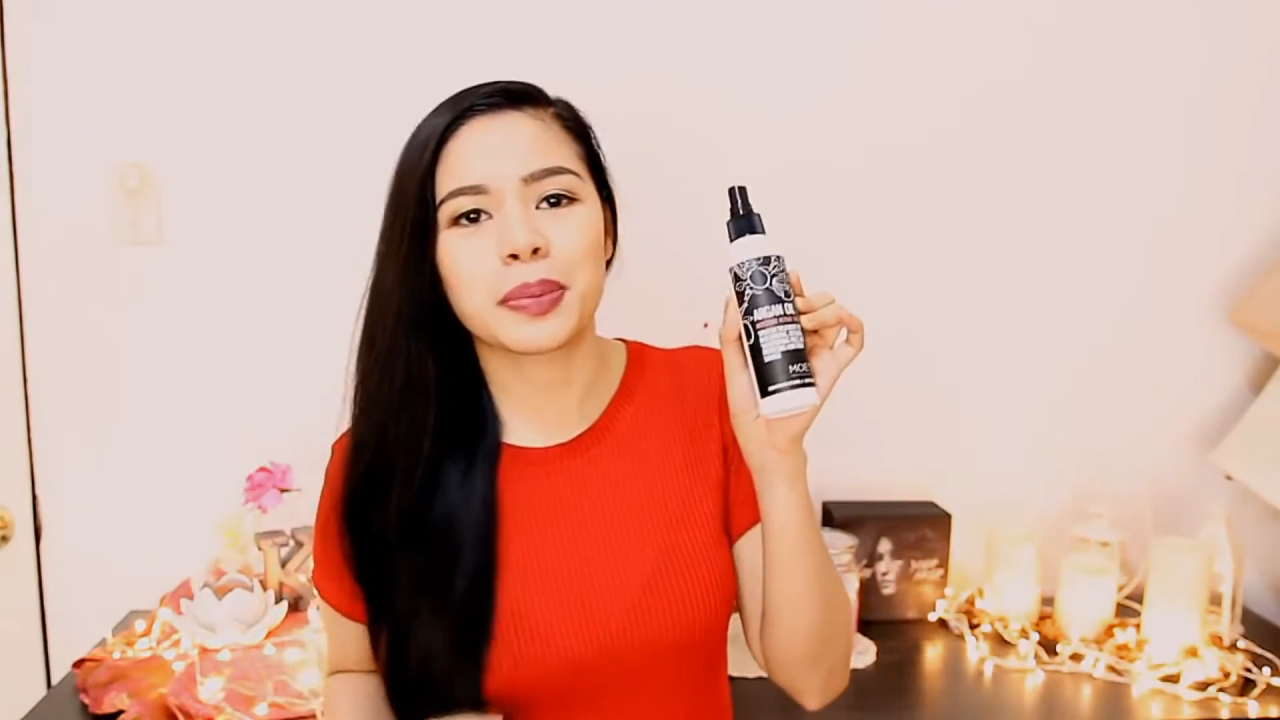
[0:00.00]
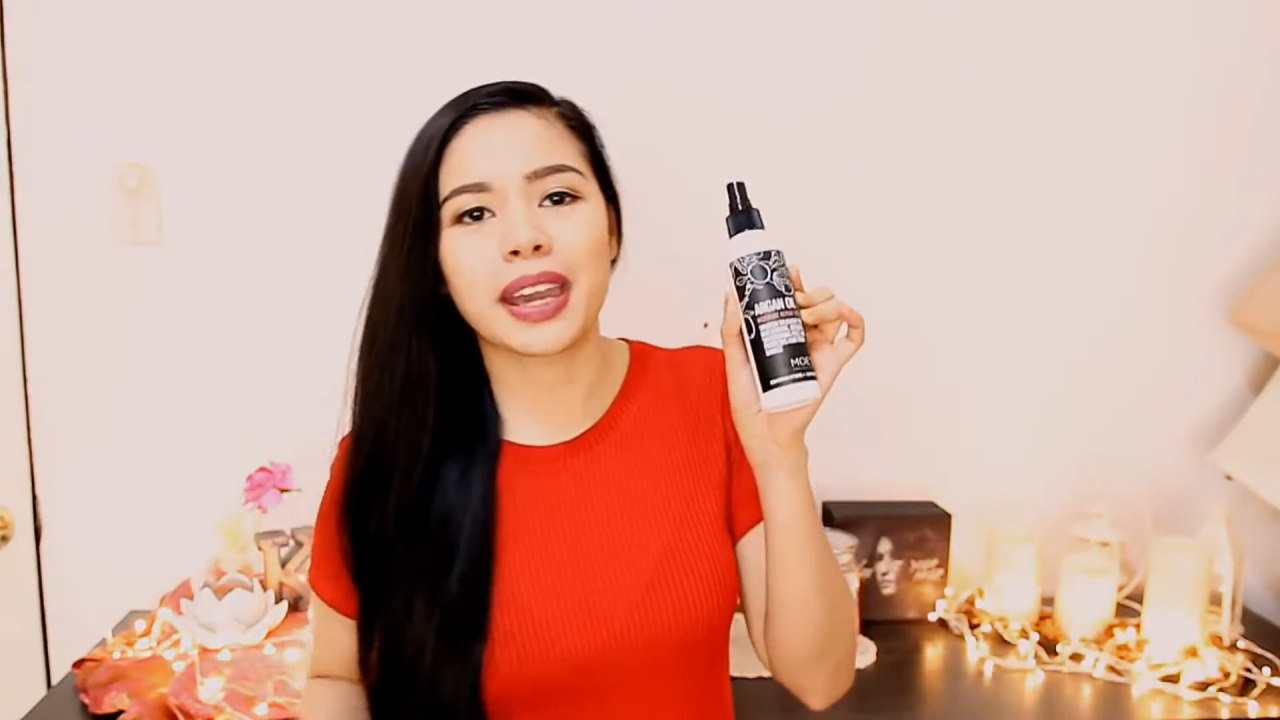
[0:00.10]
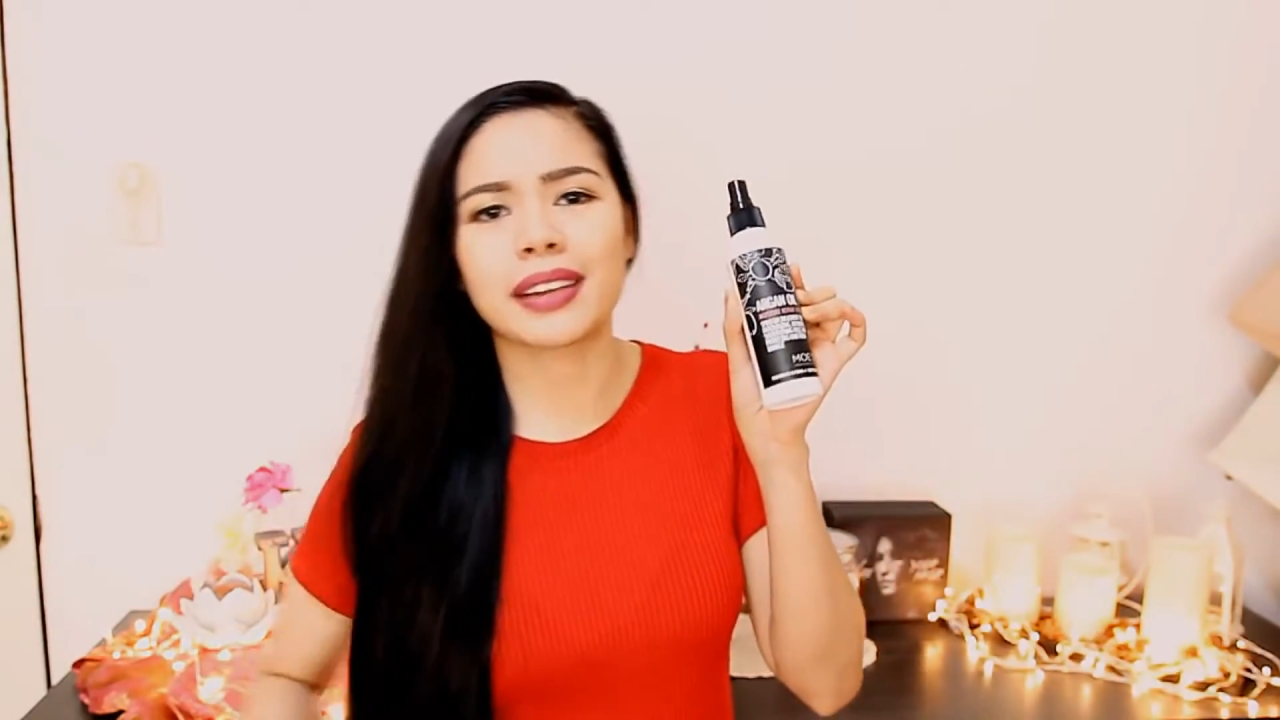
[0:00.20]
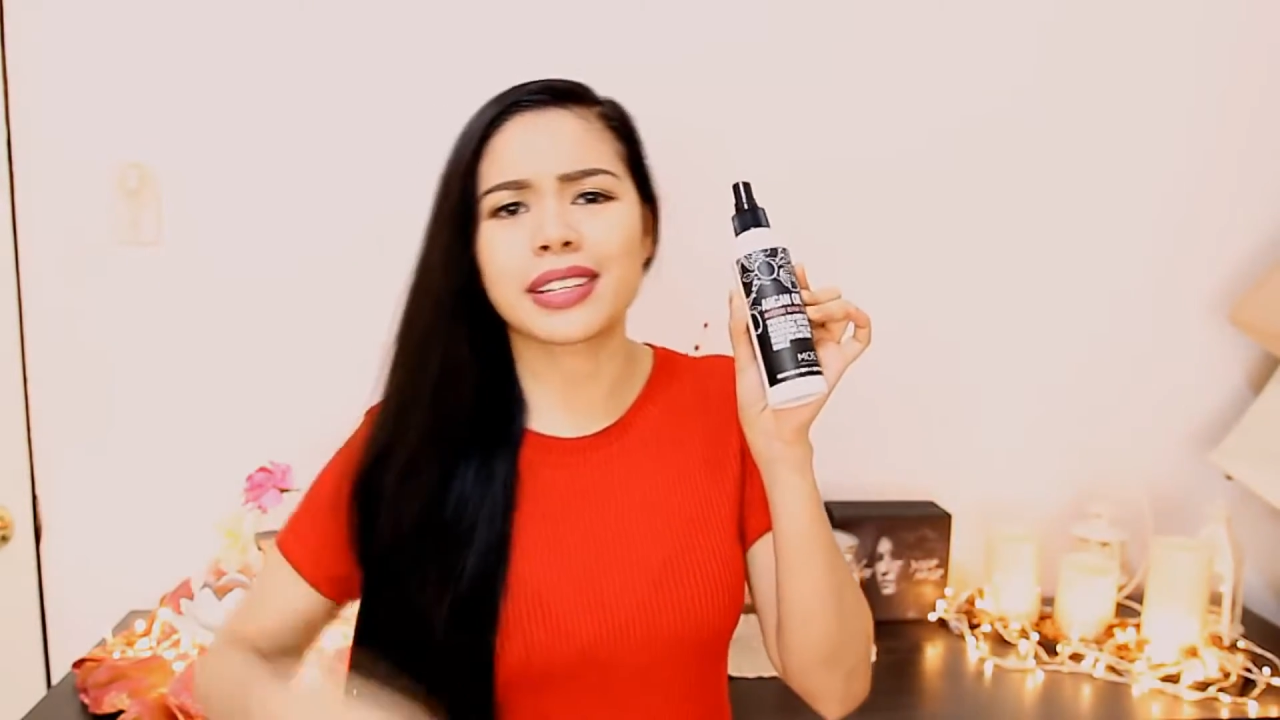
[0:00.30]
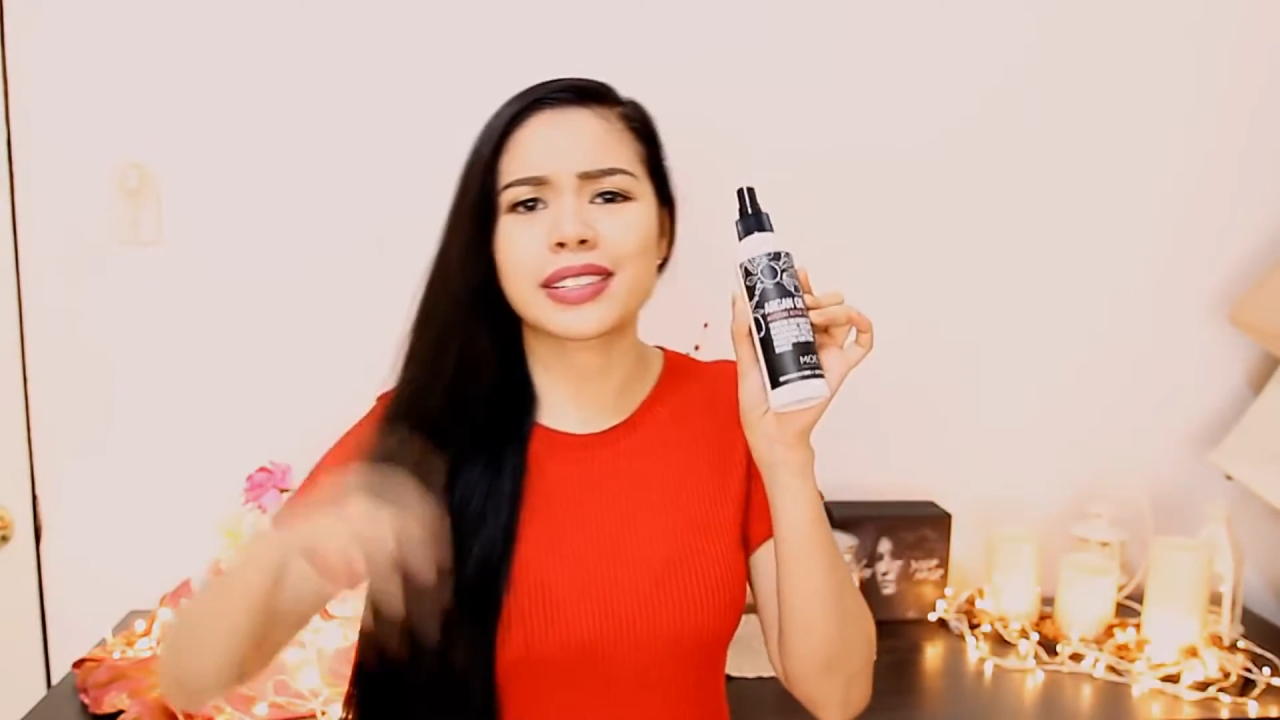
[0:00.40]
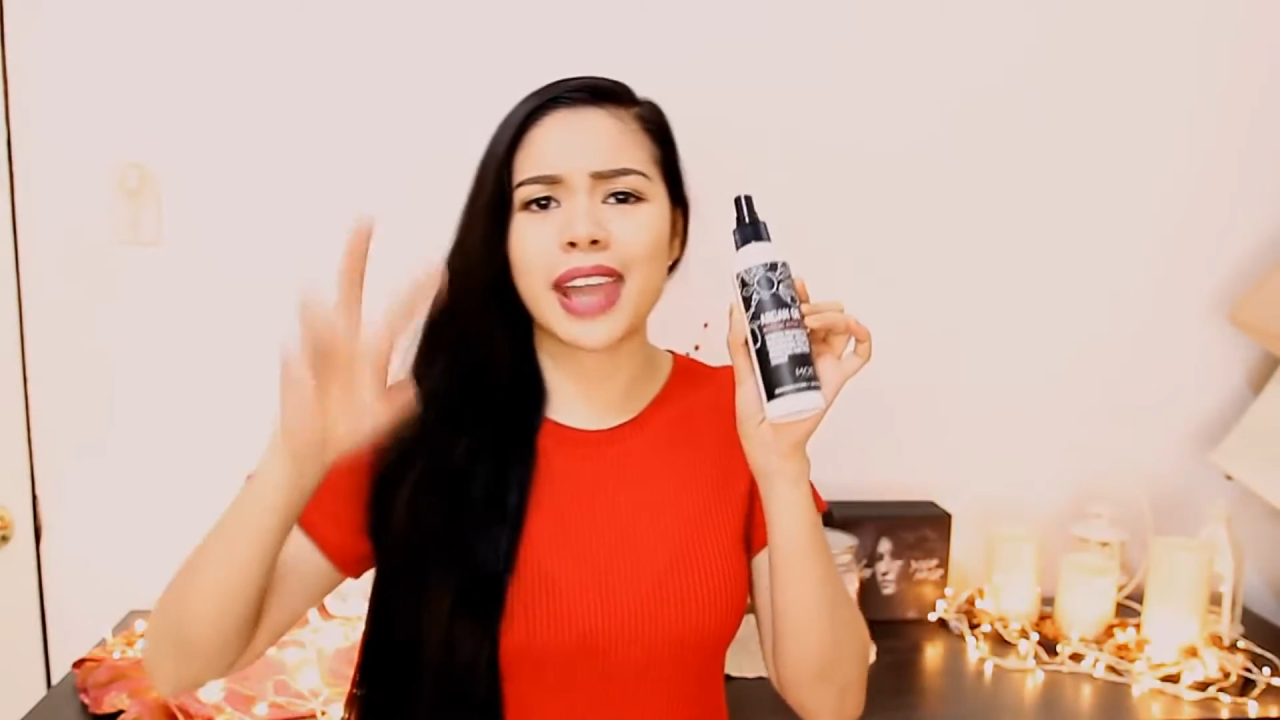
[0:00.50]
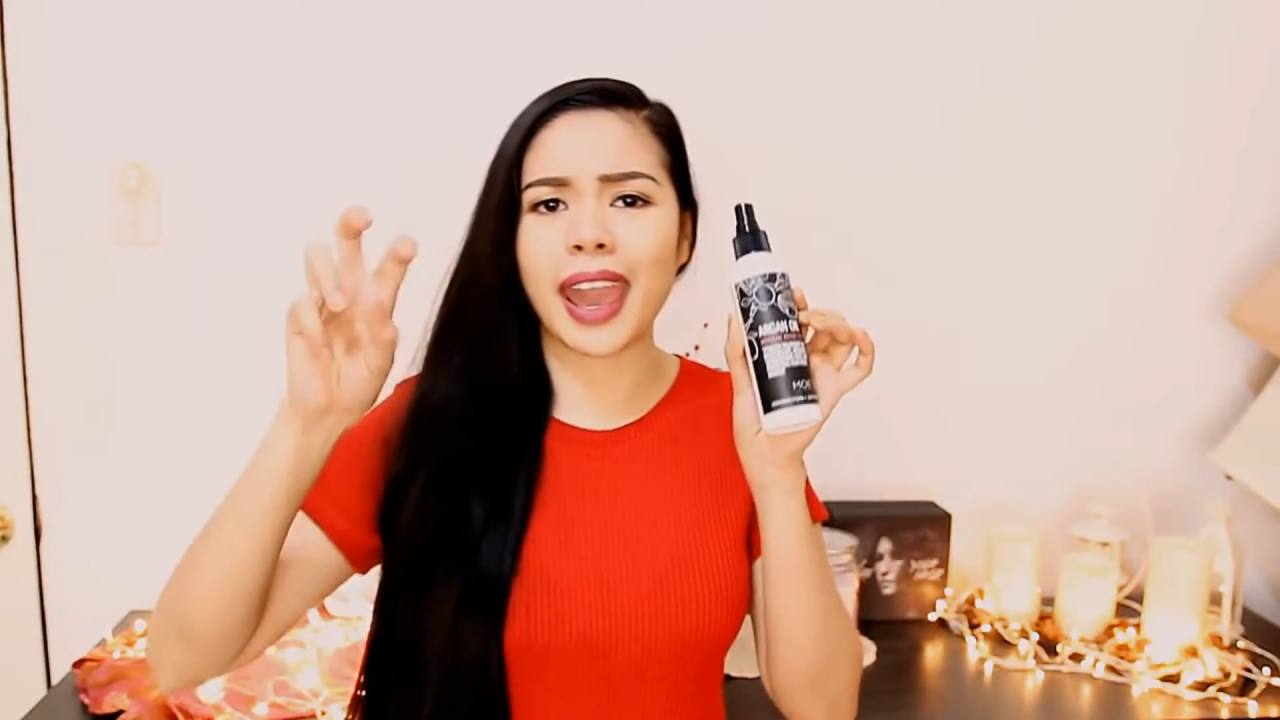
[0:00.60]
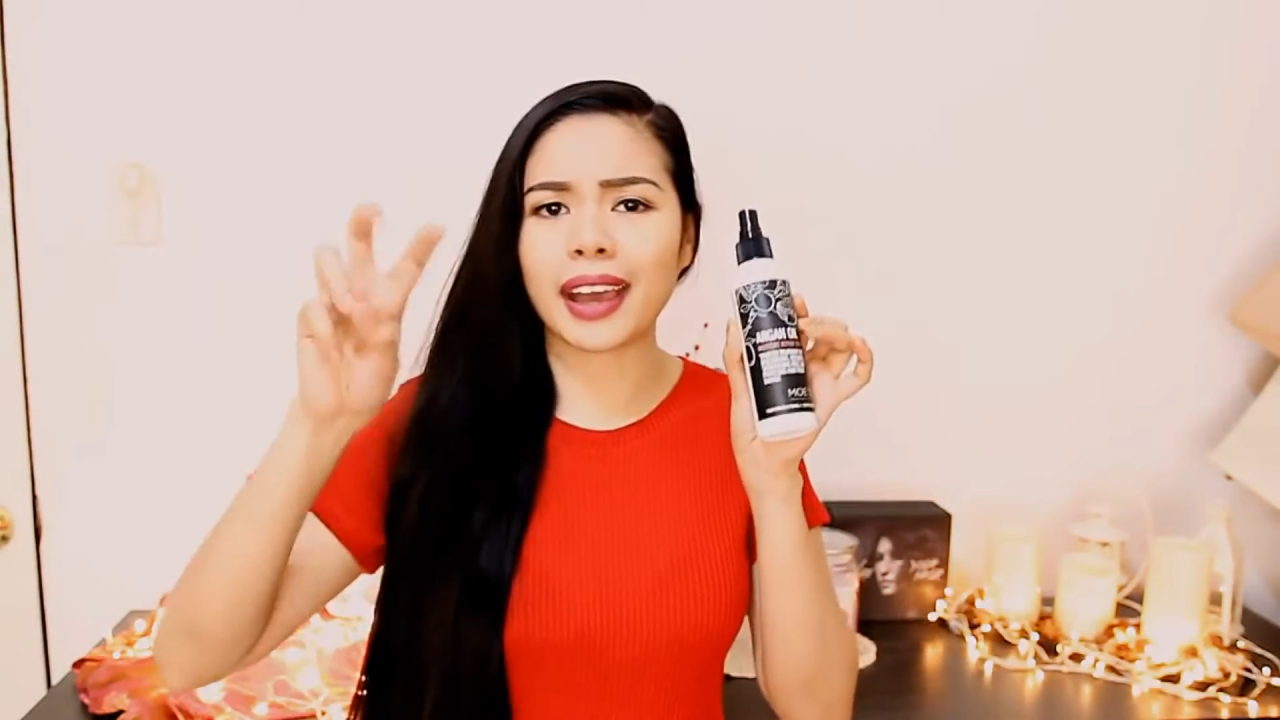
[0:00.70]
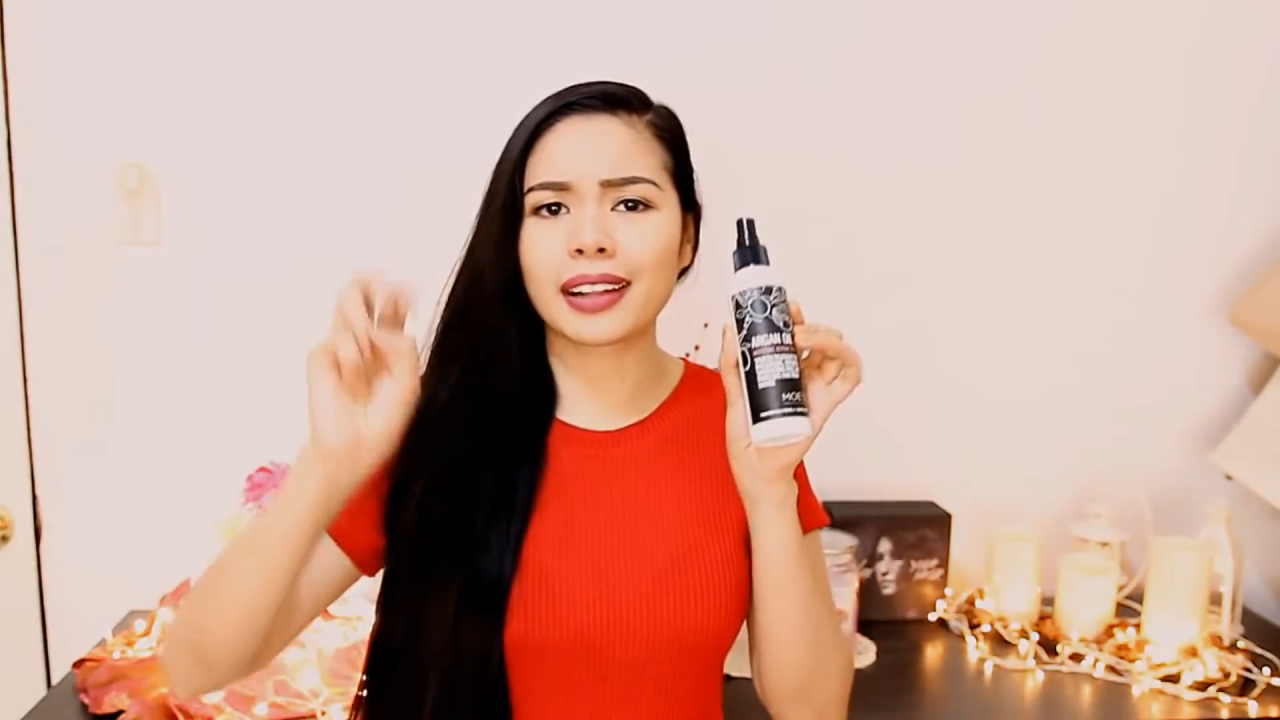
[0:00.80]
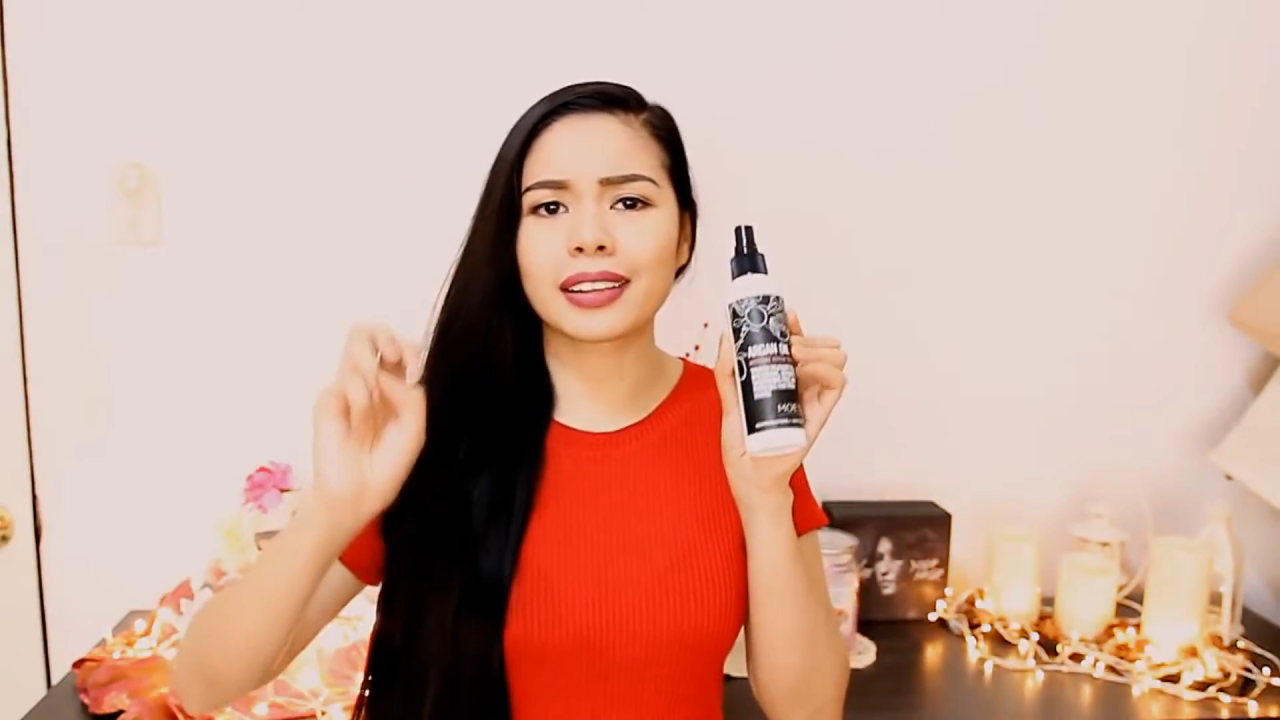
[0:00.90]
to tackle
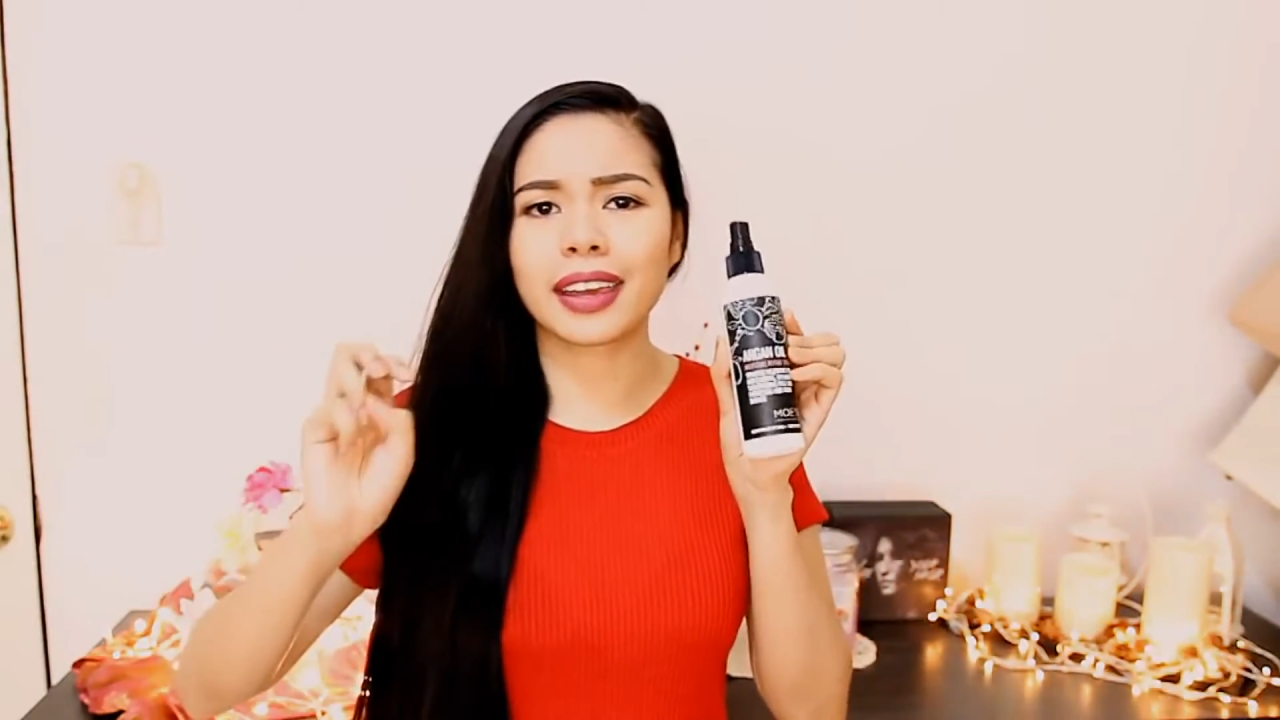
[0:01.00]
particular